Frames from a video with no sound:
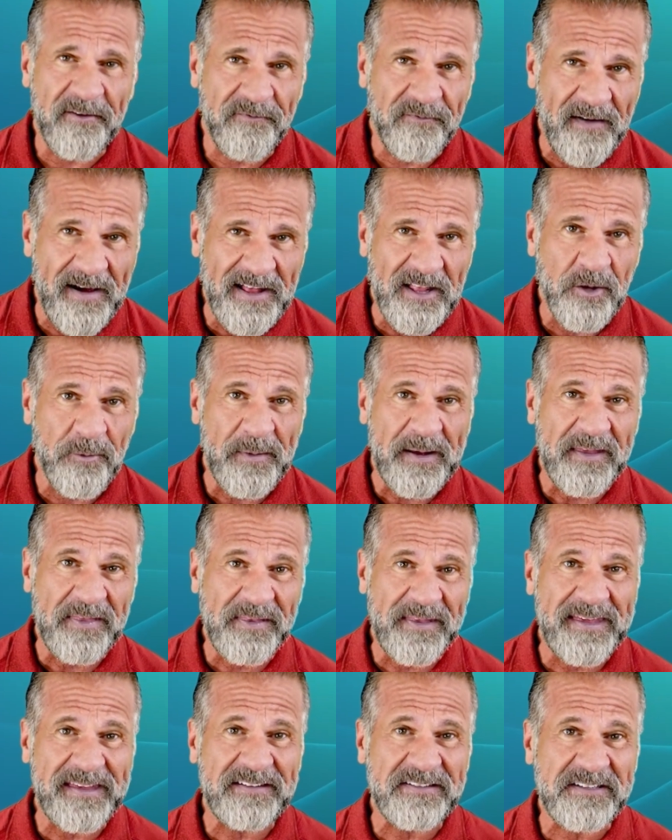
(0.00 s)

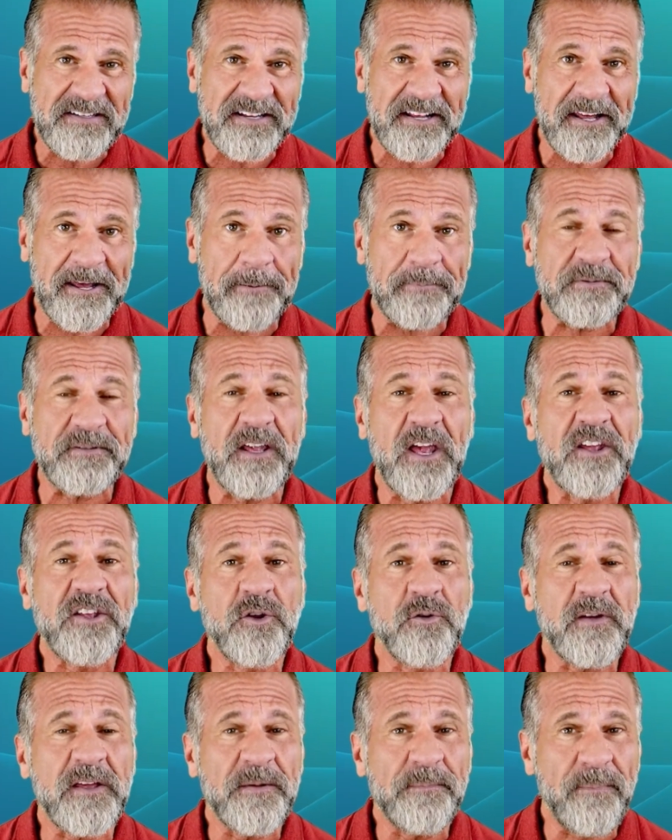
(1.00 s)
following these tips,
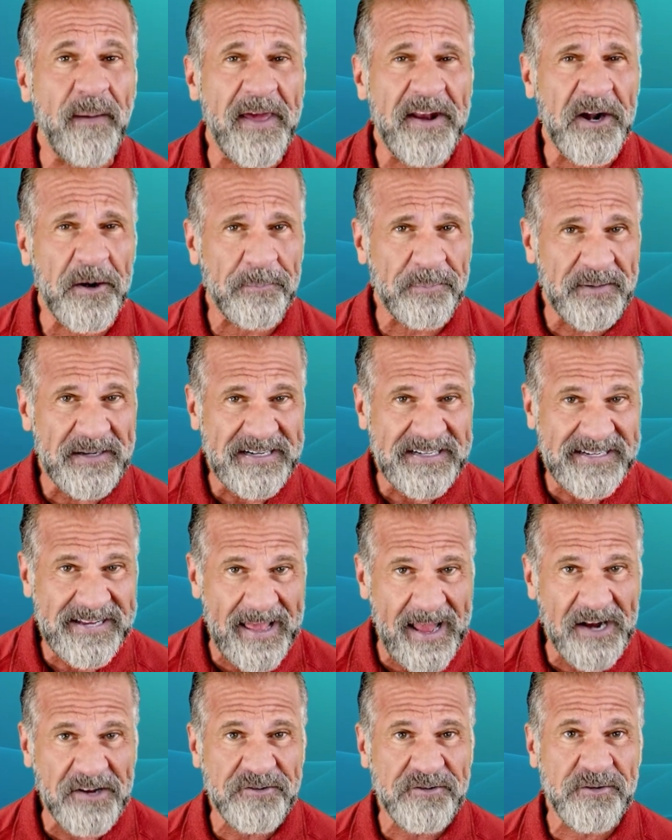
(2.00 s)
you can better
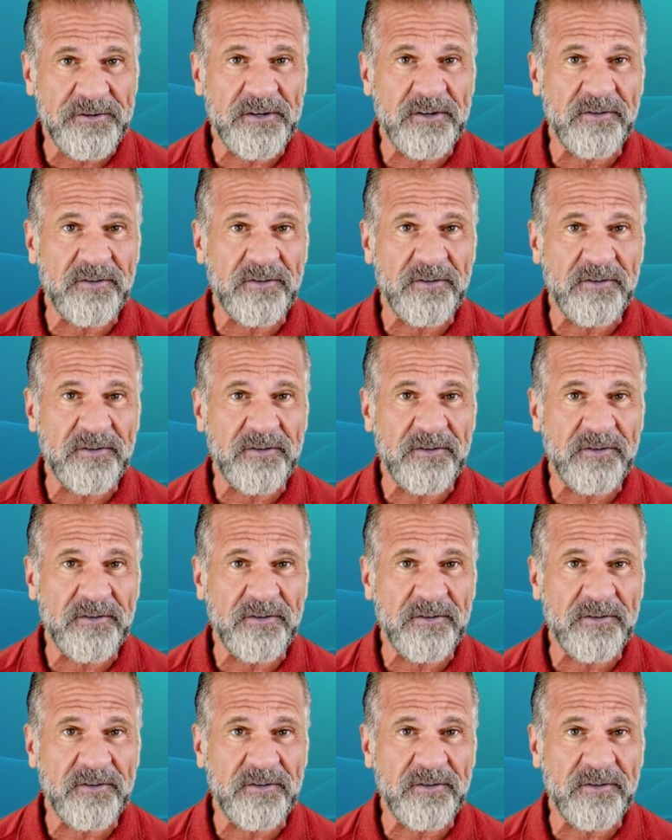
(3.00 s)
protect your